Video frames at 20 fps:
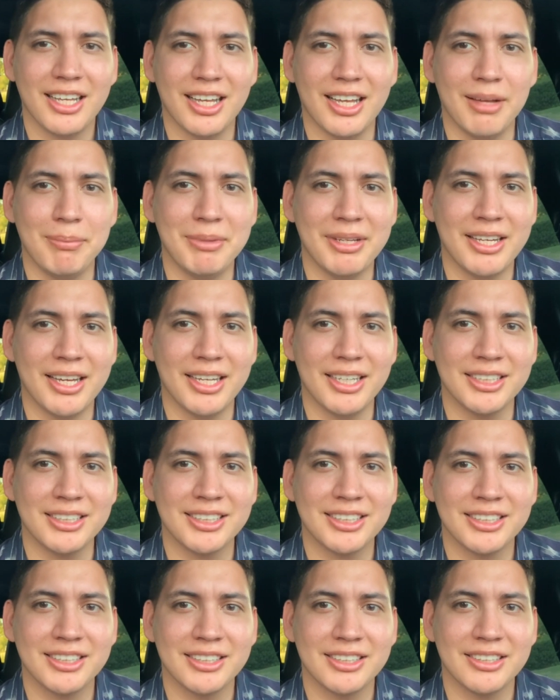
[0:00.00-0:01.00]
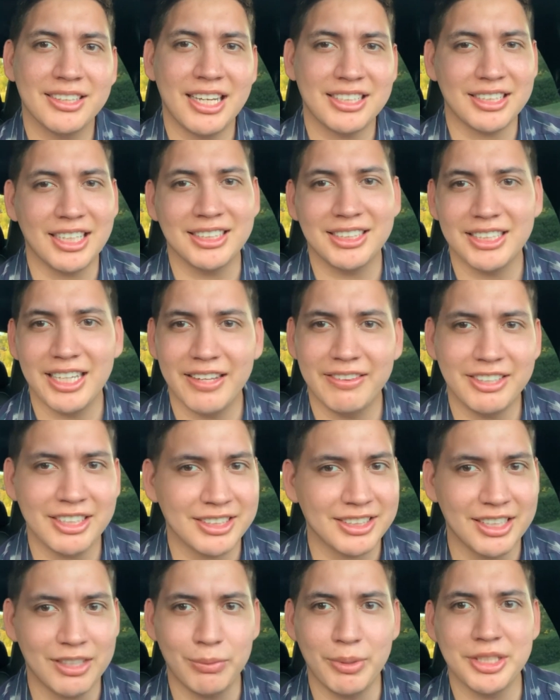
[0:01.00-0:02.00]
Because, as I said,
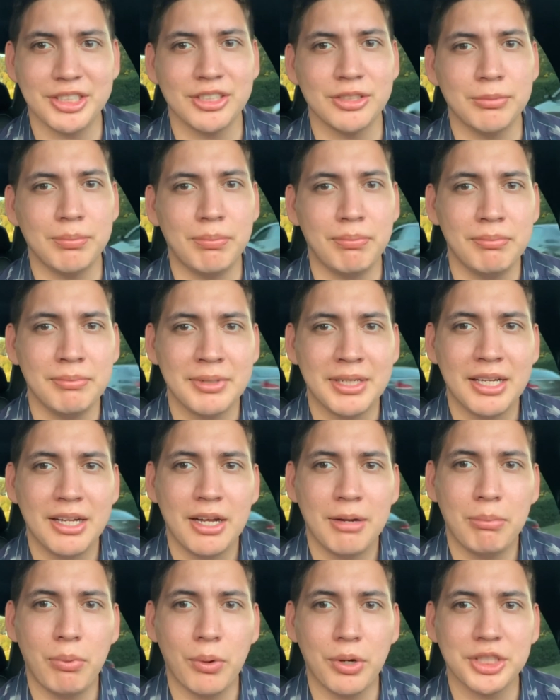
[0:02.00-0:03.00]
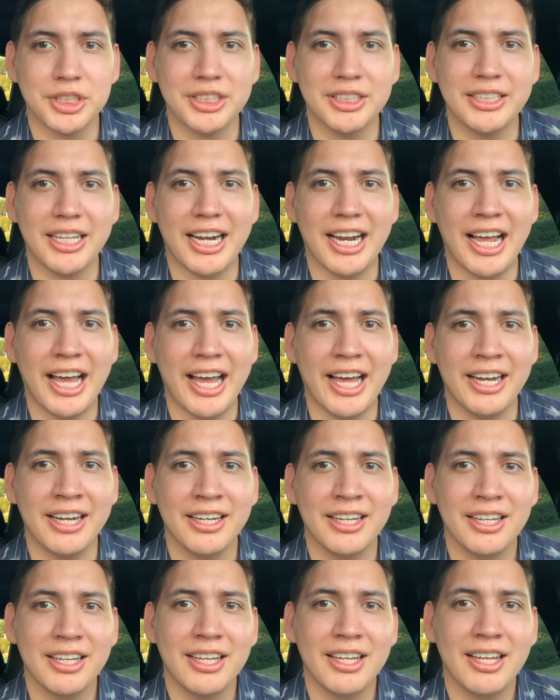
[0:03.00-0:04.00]
just the original portion that I had
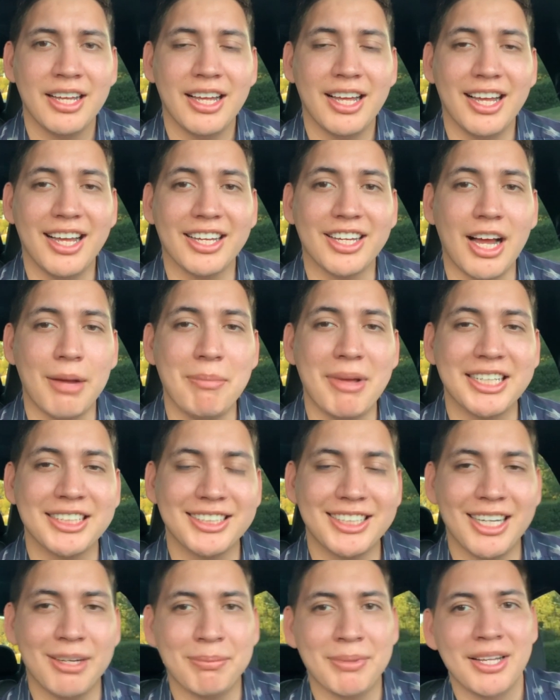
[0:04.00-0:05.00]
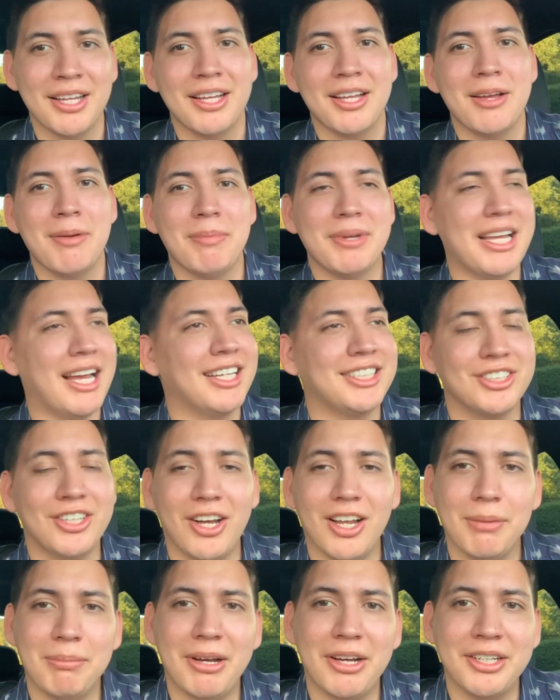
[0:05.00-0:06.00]
got messed up. But yeah, it's
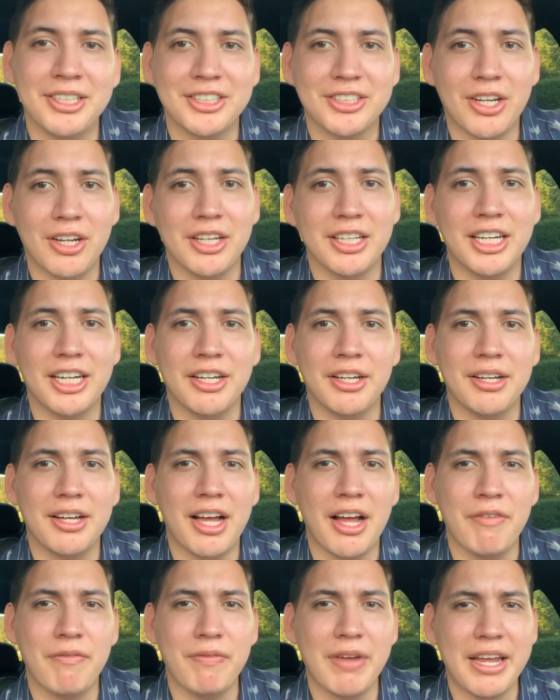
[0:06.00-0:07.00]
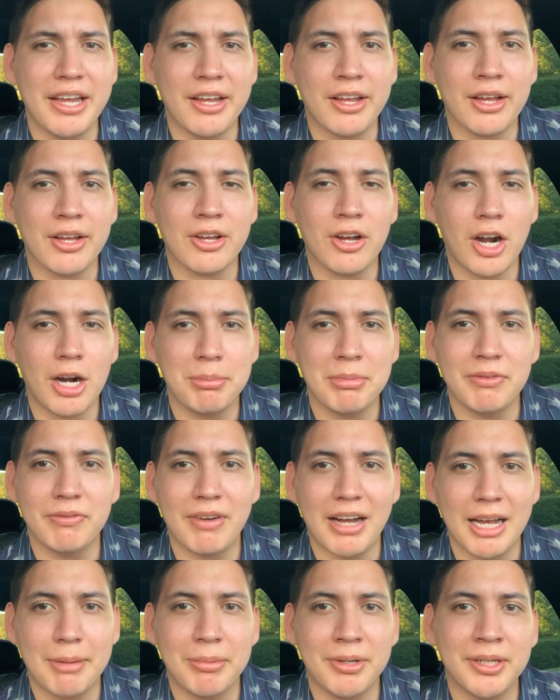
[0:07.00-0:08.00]
all about installing a fake carbon
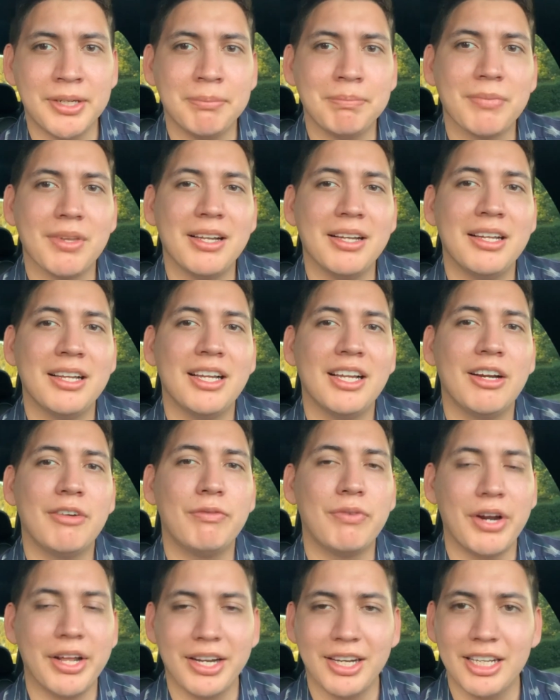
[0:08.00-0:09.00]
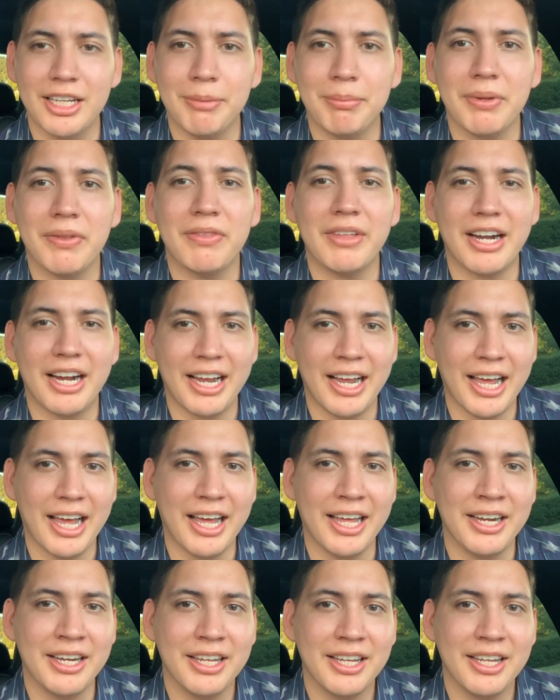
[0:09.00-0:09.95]
fiber front lip that I had